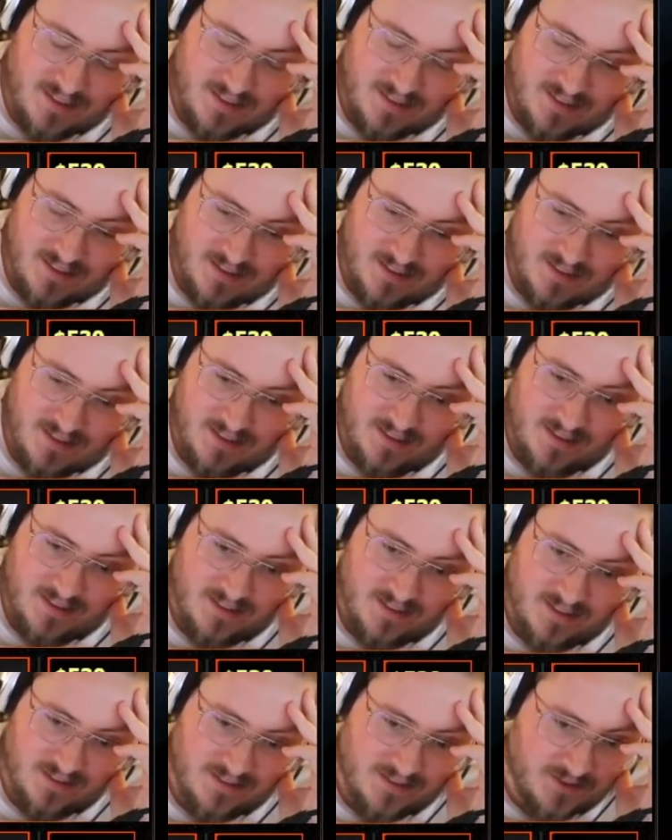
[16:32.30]
Oh,
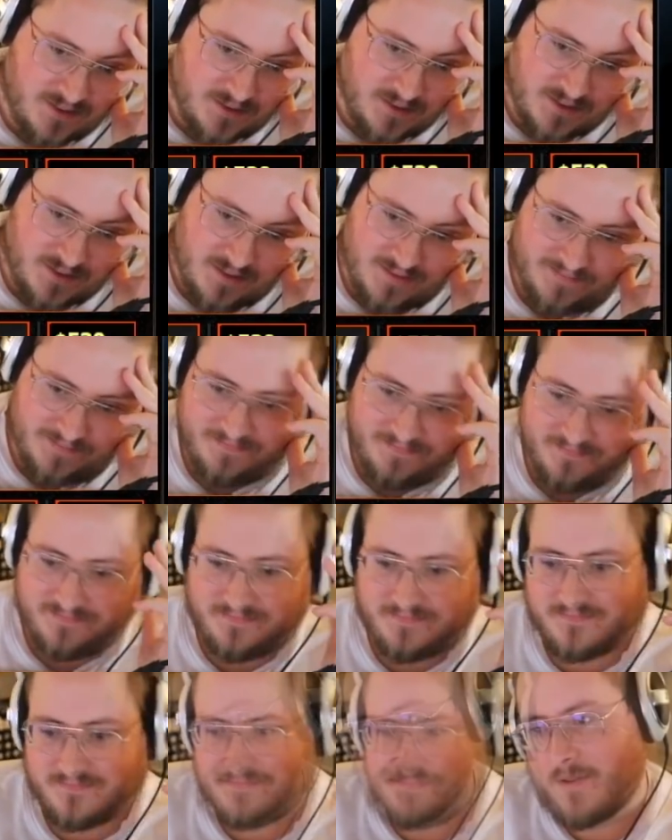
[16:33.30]
dude,
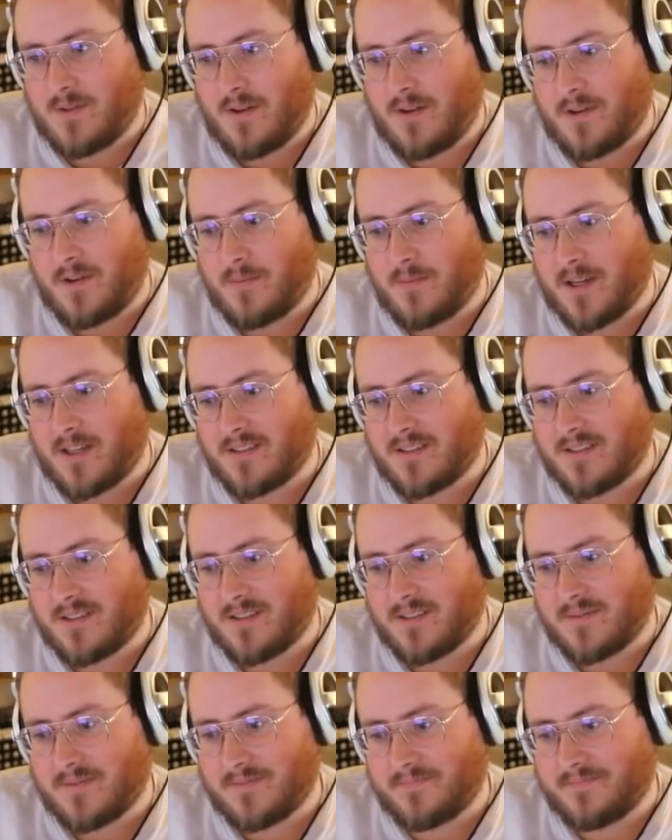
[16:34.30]
twelve hundred
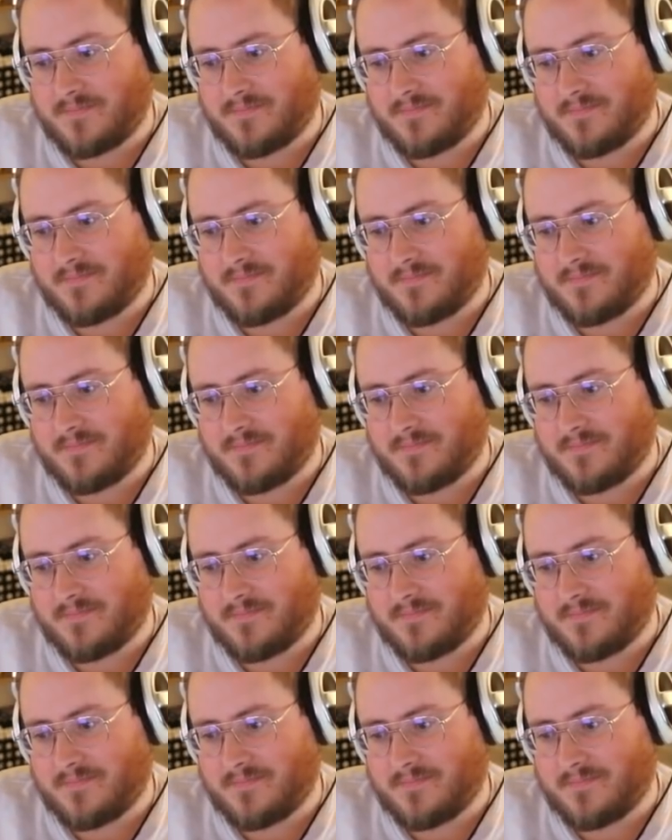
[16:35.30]
bucks.